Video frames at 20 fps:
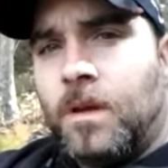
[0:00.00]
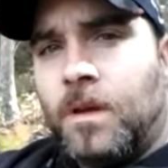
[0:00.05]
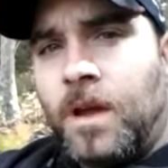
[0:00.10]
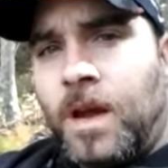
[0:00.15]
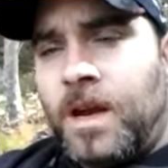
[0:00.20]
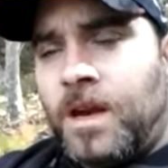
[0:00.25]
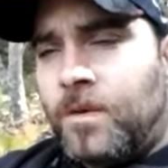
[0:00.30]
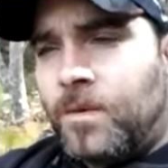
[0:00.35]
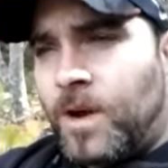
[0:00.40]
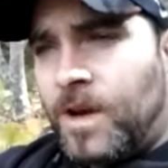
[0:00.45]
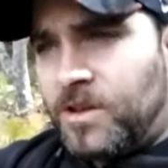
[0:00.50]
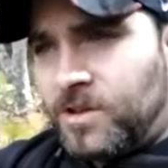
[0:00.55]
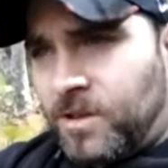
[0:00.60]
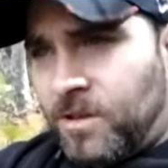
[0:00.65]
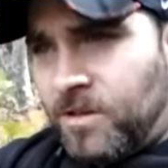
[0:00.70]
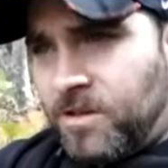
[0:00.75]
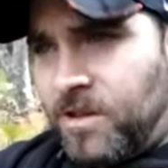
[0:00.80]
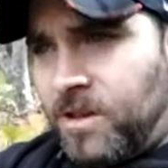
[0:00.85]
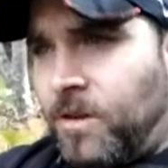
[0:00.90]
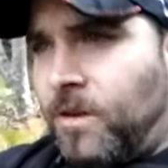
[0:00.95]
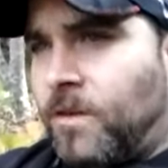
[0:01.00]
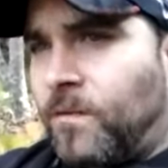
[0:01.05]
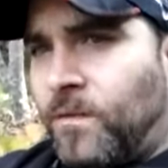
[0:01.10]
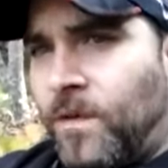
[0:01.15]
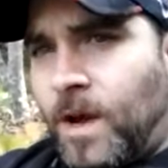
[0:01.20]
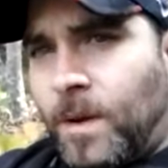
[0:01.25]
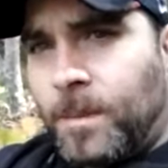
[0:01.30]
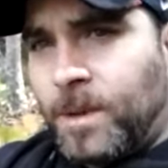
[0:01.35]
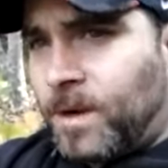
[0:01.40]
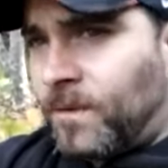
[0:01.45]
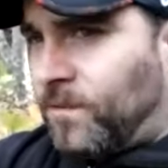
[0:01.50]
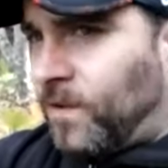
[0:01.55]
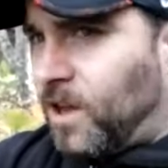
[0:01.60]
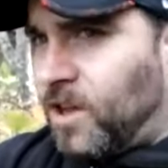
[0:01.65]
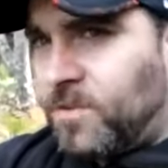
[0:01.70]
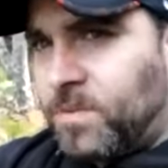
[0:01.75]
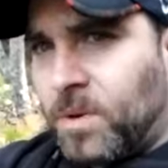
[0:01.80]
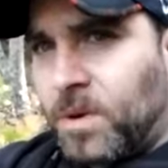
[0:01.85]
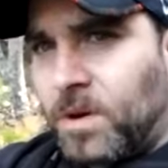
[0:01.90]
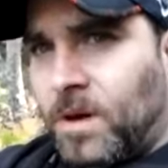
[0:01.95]
Any questions, you can find me on
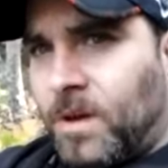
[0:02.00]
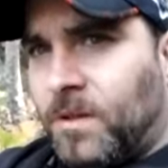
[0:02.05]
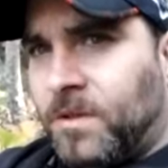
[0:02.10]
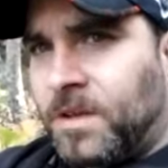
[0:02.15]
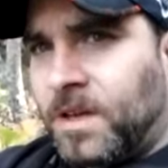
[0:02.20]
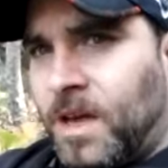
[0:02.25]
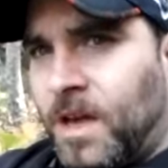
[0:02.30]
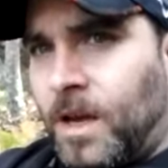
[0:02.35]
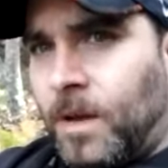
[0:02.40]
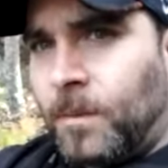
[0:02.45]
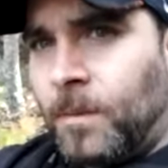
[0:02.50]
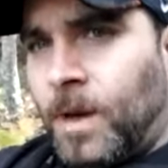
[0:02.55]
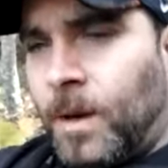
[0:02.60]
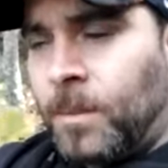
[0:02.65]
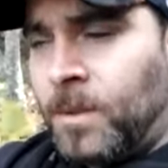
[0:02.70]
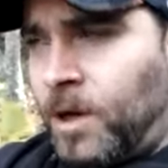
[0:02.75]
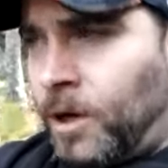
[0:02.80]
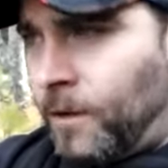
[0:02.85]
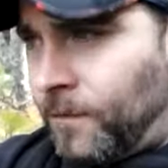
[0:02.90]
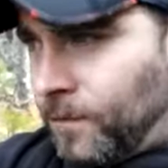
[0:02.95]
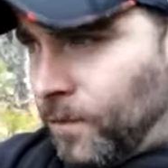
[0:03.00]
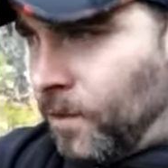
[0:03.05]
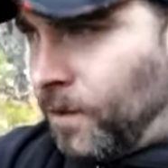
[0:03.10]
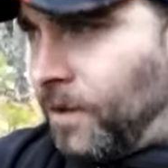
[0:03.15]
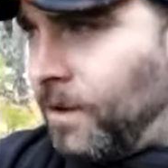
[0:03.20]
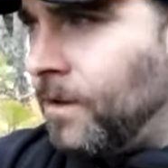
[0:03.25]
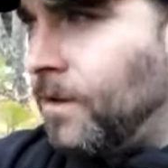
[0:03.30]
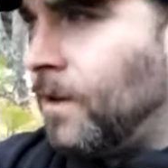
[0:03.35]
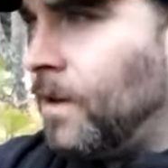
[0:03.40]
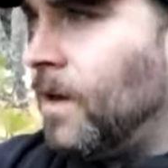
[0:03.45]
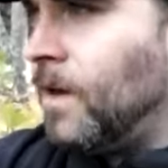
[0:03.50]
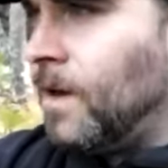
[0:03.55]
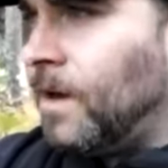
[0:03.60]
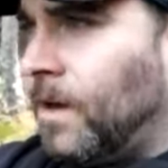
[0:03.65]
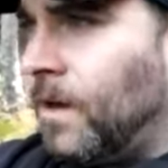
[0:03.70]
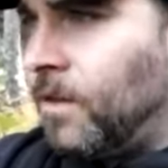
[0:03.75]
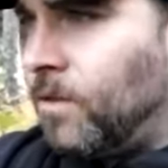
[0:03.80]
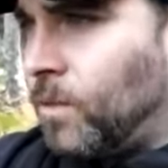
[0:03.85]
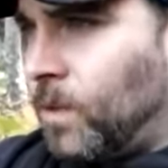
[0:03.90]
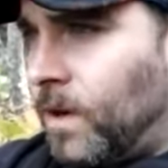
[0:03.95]
Facebook all the time. I'm here for you.
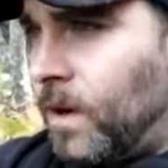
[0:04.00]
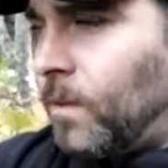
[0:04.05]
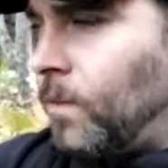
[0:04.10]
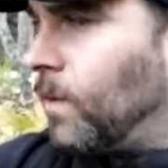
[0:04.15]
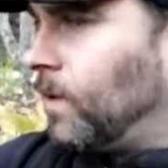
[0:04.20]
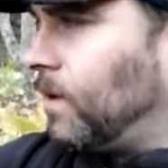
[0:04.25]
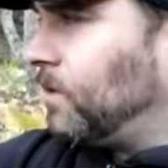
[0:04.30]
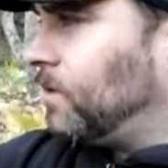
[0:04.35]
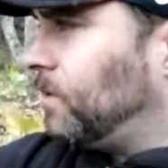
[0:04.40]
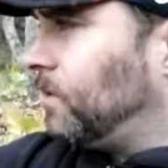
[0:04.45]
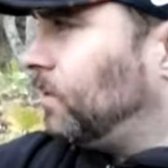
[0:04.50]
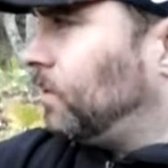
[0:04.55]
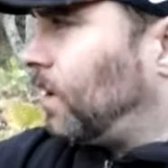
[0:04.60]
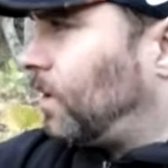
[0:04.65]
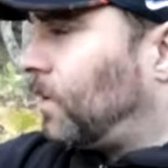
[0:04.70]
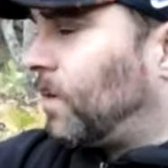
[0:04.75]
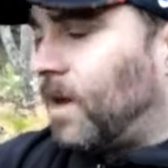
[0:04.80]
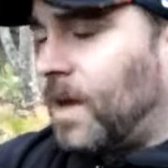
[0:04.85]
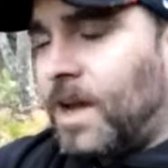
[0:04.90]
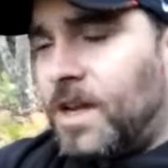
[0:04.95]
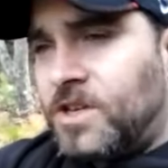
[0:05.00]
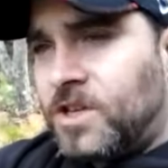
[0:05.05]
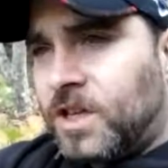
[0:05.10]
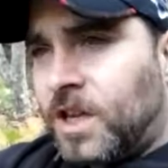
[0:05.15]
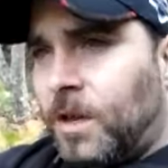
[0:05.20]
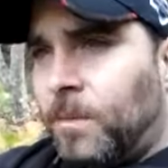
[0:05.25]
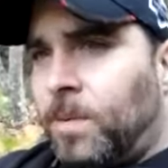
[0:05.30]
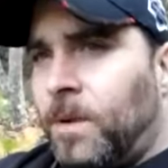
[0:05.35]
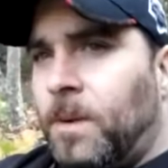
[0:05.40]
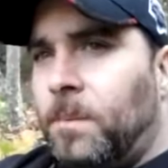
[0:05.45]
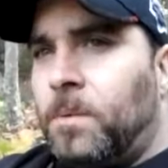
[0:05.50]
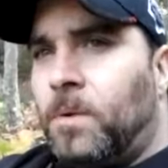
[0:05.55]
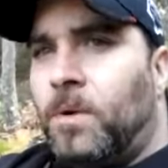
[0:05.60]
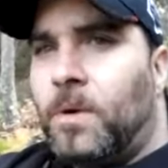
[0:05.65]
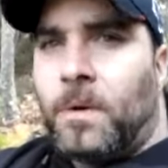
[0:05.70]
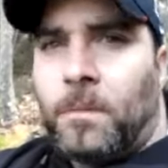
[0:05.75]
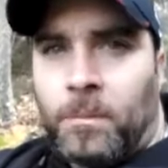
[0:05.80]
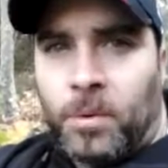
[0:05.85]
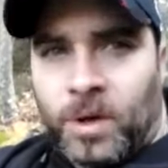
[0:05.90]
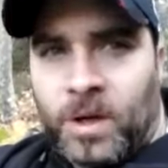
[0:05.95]
It's what I want to do. I want to educate people
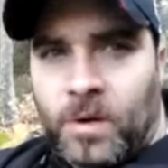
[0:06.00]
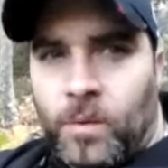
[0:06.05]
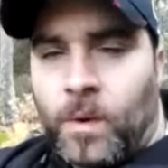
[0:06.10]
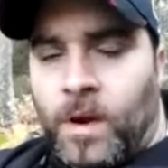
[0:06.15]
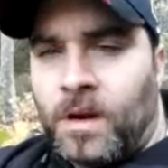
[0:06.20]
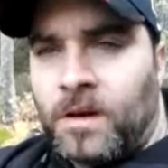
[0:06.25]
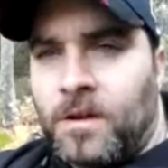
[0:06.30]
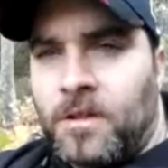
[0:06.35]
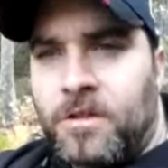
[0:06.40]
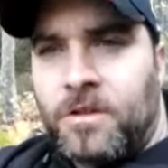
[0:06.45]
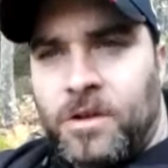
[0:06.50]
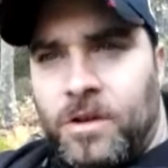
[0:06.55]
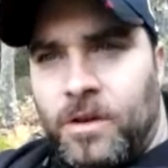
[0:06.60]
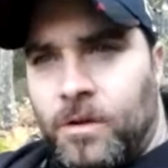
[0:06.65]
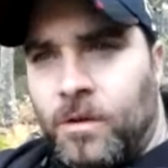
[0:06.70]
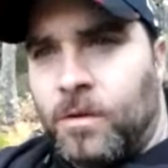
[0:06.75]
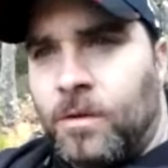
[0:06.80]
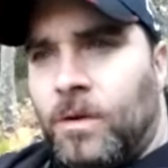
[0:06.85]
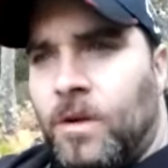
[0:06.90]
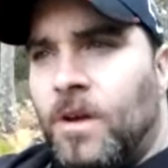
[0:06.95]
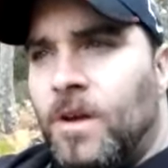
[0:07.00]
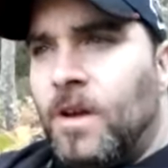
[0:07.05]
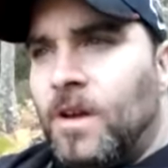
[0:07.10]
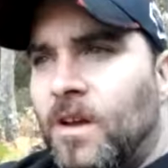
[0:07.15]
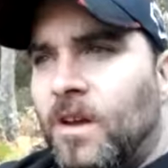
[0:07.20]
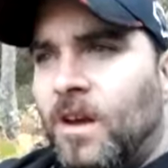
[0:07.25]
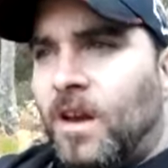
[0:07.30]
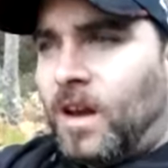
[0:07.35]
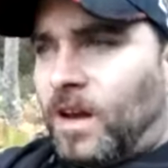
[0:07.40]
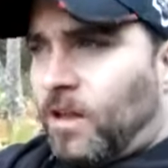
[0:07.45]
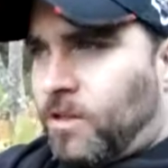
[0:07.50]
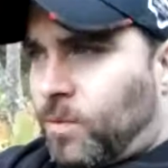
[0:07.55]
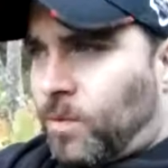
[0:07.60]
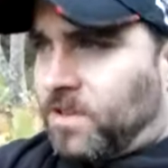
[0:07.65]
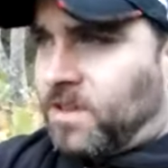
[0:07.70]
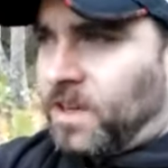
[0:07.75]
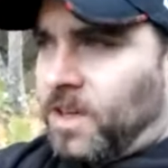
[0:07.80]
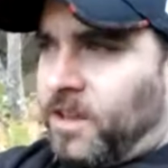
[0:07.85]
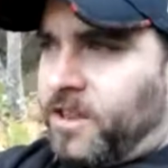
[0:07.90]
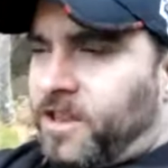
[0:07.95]
and bring awareness to you. And it's what
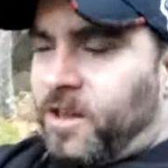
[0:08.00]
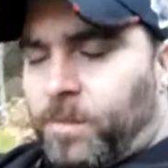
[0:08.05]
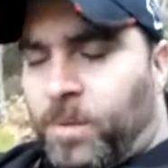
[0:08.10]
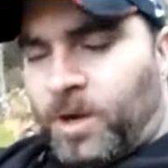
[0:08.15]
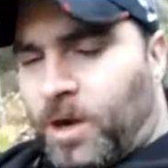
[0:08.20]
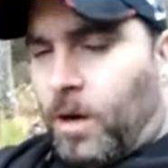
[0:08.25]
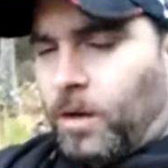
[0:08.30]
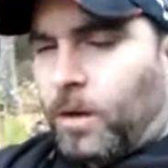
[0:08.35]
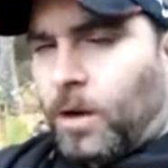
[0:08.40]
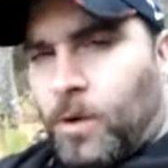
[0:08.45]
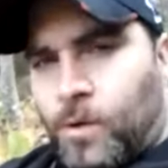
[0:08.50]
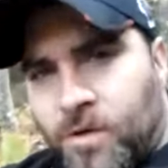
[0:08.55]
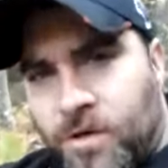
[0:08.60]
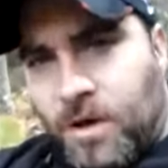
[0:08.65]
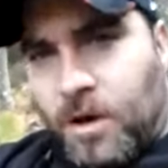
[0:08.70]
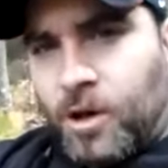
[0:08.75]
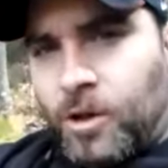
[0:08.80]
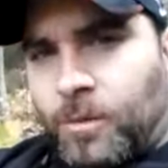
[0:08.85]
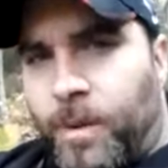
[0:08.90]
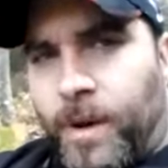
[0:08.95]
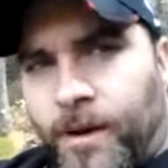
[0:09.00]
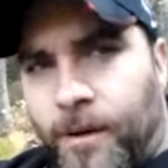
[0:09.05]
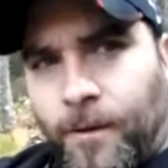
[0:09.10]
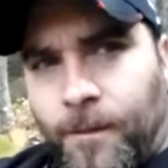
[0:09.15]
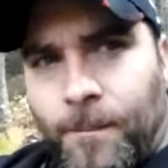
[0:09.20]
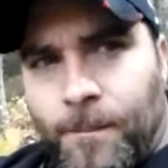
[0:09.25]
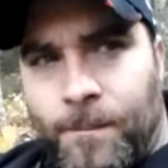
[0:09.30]
the ECBRO is all about.